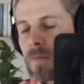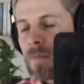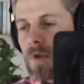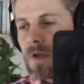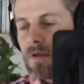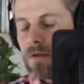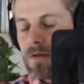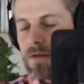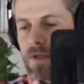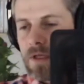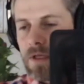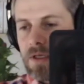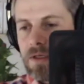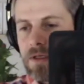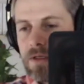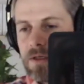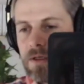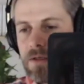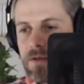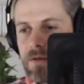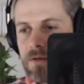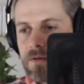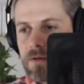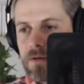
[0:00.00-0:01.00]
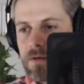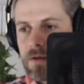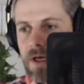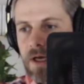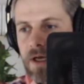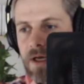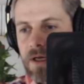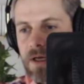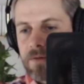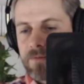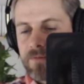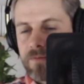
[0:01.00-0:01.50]
the
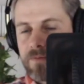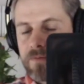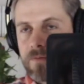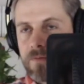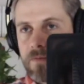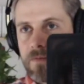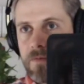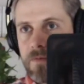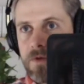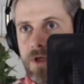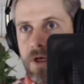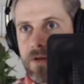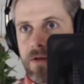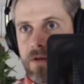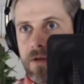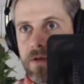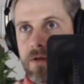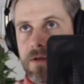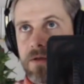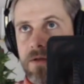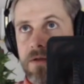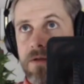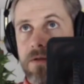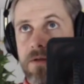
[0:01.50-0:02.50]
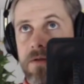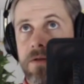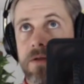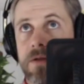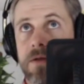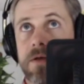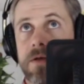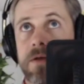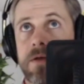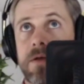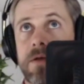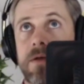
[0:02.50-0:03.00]
you know,
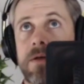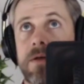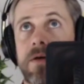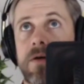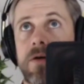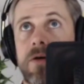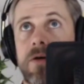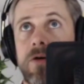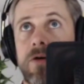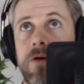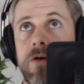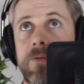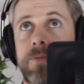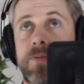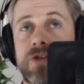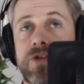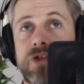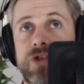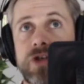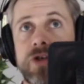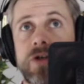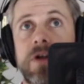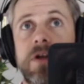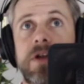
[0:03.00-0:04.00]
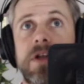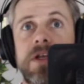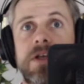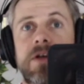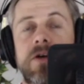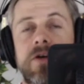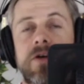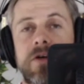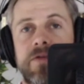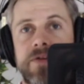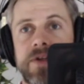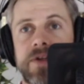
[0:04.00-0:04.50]
the opportunity
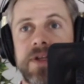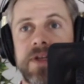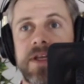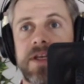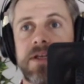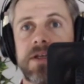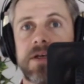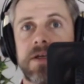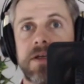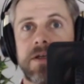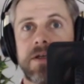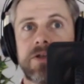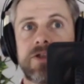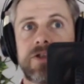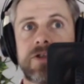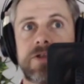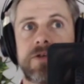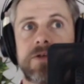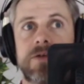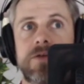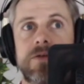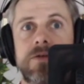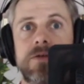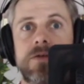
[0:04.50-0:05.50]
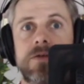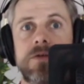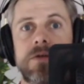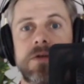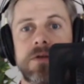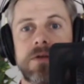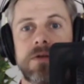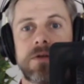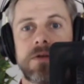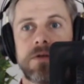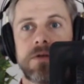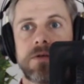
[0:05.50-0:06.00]
of a leader to,
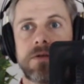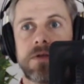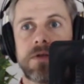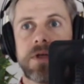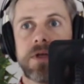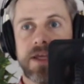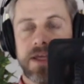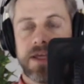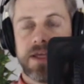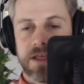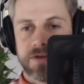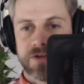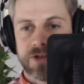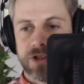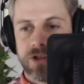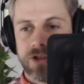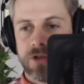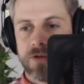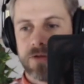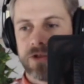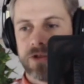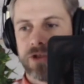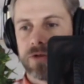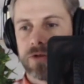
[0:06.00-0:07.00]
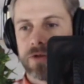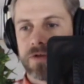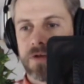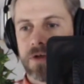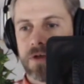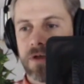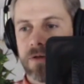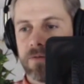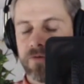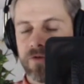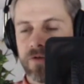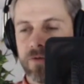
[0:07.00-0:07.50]
again, to use your
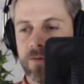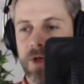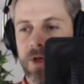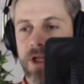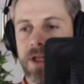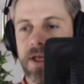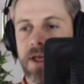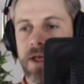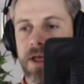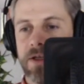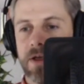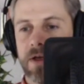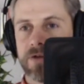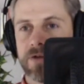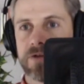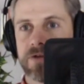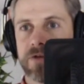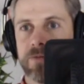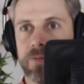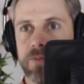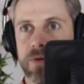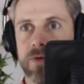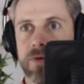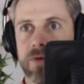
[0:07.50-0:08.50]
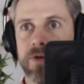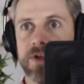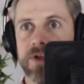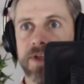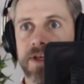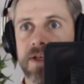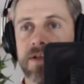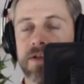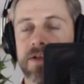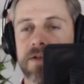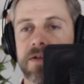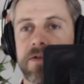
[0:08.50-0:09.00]
term from earlier, you know, sort of pull the
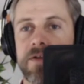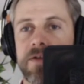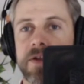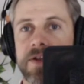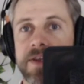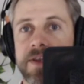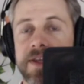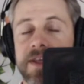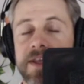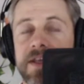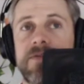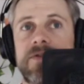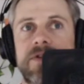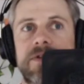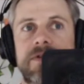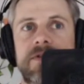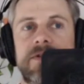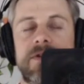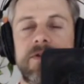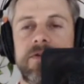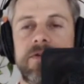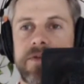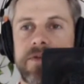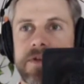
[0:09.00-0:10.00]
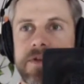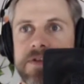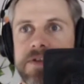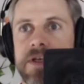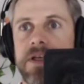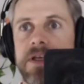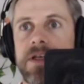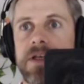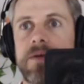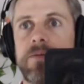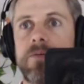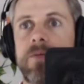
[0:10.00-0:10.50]
levers of the
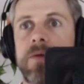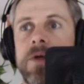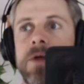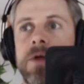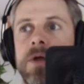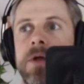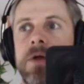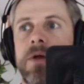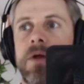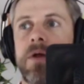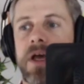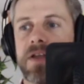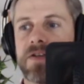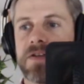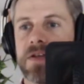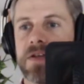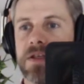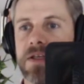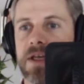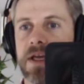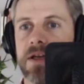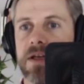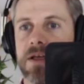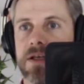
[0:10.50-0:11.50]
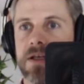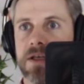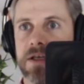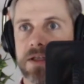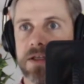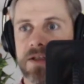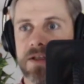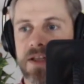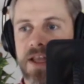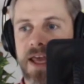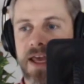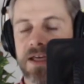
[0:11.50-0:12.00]
team, and to get a
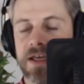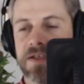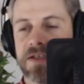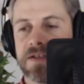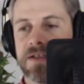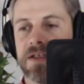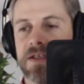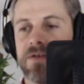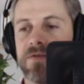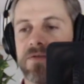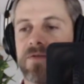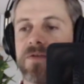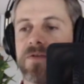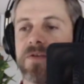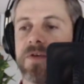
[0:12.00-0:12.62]
connective